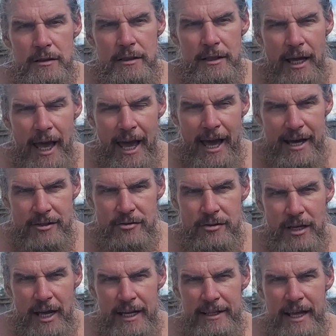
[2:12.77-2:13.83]
has,
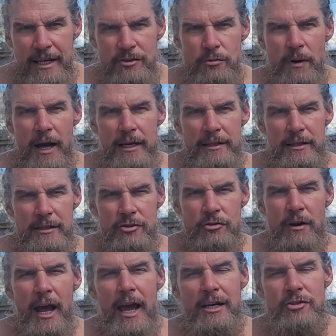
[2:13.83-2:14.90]
and that's why the
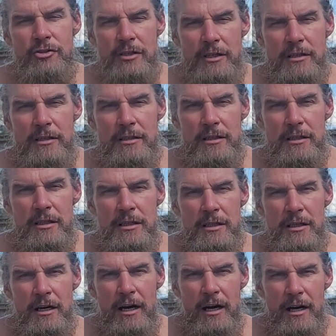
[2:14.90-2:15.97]
attraction,
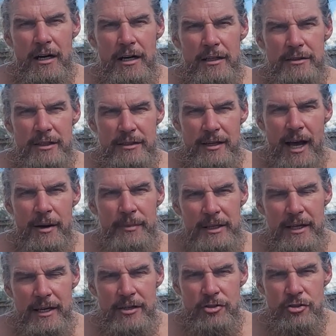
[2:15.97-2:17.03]
the
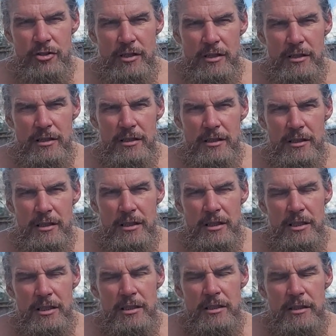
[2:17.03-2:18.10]
domination,
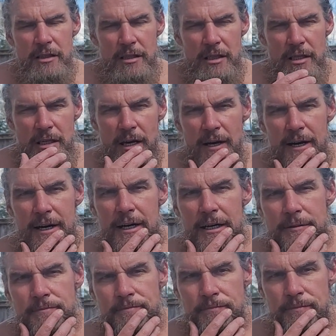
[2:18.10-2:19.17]
I
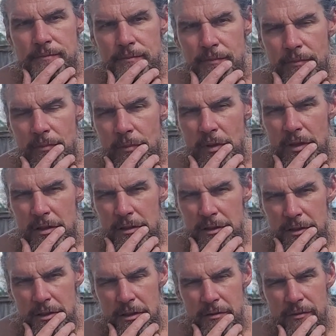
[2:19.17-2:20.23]

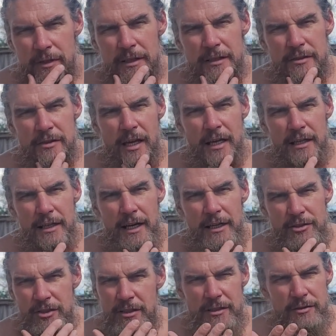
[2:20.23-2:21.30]
forget exactly how,
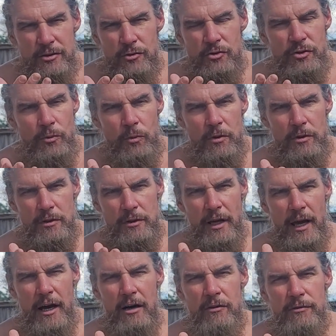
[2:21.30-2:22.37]
she didn't use the word
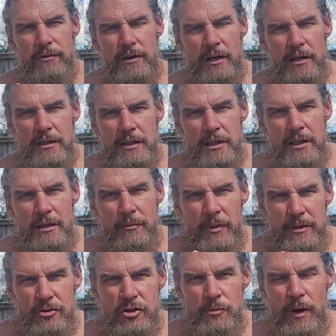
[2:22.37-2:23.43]
alpha, but
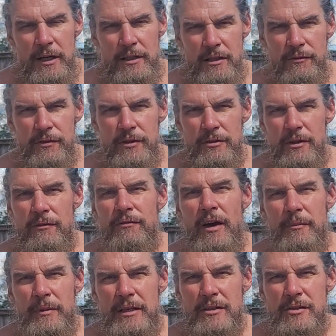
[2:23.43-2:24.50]
she wanted to feel the
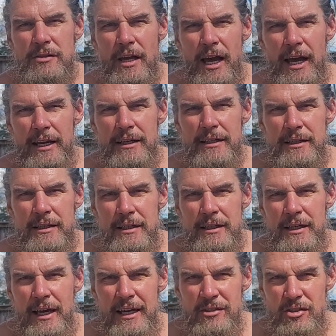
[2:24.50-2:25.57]
feminine side.
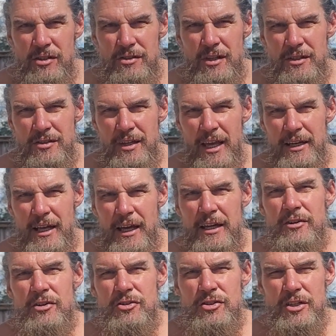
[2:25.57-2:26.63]
And she says that
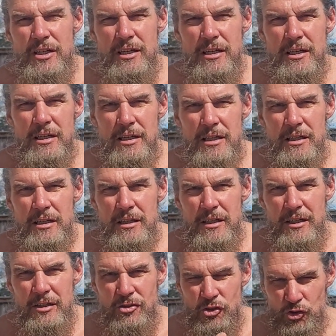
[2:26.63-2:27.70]
energy
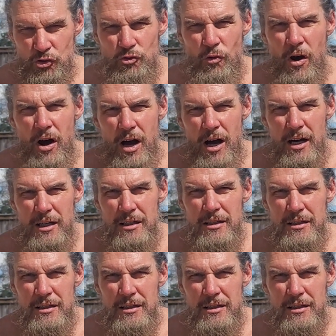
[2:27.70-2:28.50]
is strong